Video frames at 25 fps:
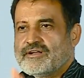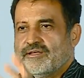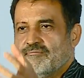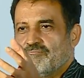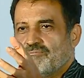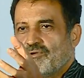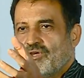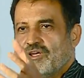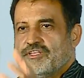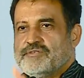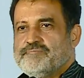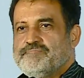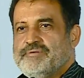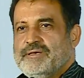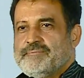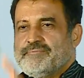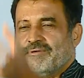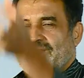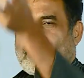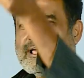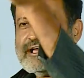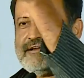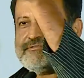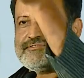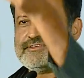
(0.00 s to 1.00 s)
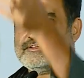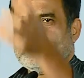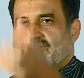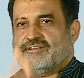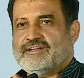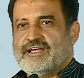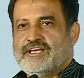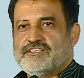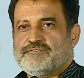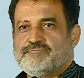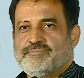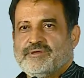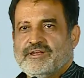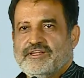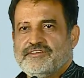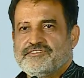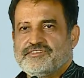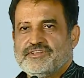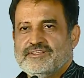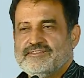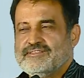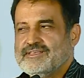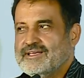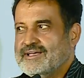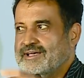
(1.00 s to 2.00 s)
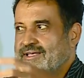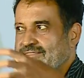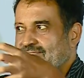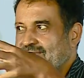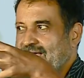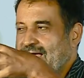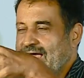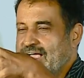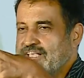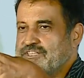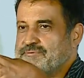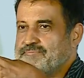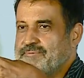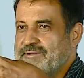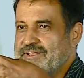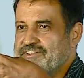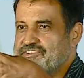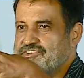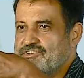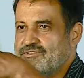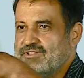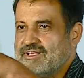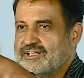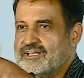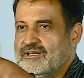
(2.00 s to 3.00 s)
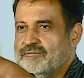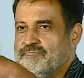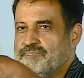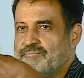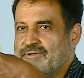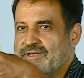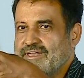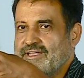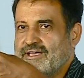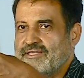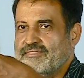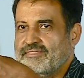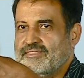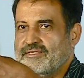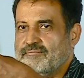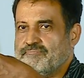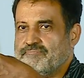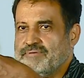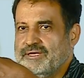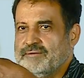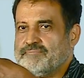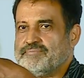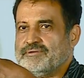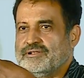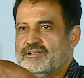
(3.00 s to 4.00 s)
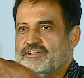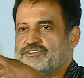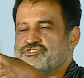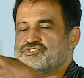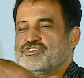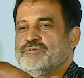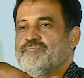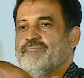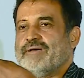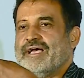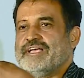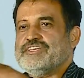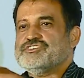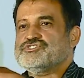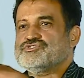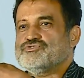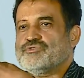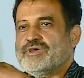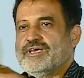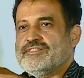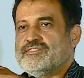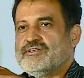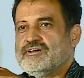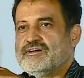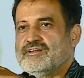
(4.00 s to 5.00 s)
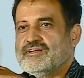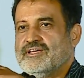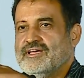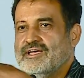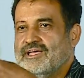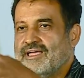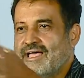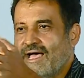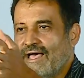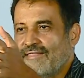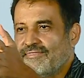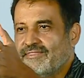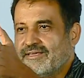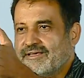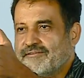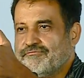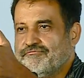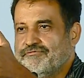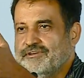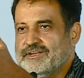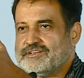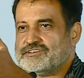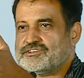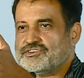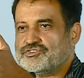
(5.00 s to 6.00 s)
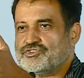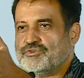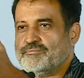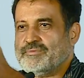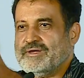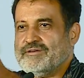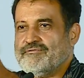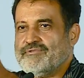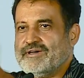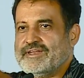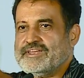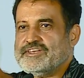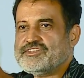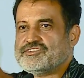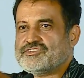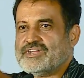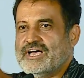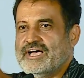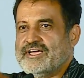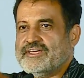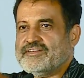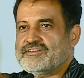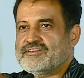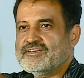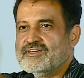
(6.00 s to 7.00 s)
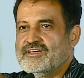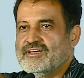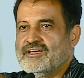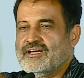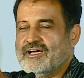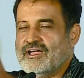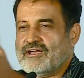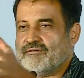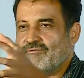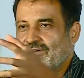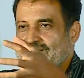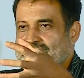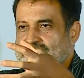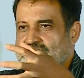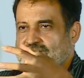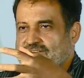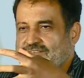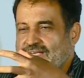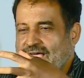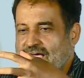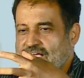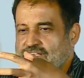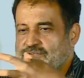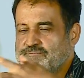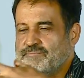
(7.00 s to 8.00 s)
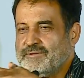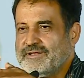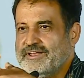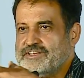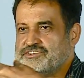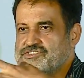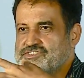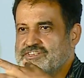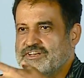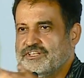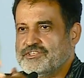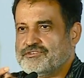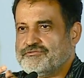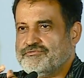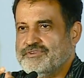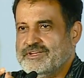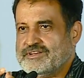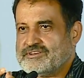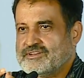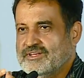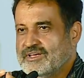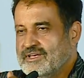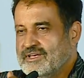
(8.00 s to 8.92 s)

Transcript: employees, people have certain aspirations. The aspiration of the company and the people should match together, and the fit should be very tight. And once this aspiration is fit,